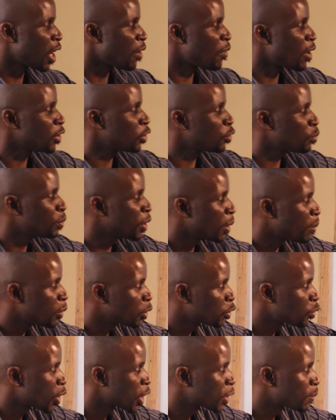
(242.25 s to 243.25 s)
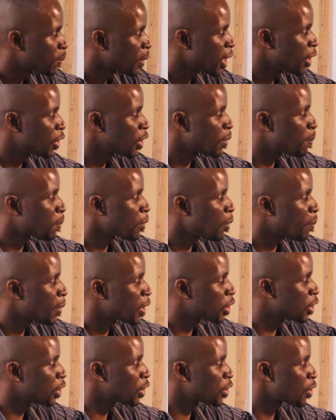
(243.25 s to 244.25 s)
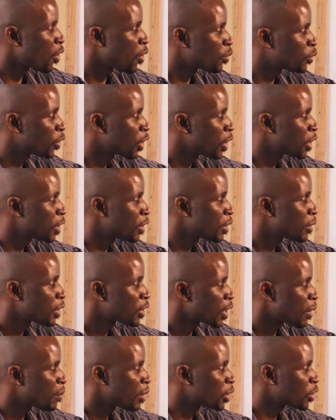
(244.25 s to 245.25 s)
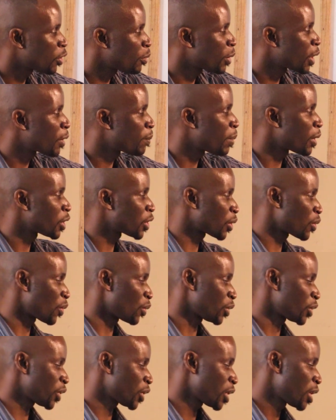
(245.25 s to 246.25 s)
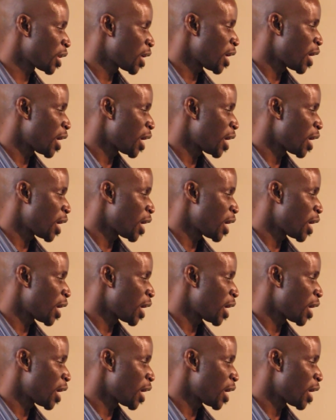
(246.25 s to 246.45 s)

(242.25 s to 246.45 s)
I want to be able to explain the properties of these subatomic particles.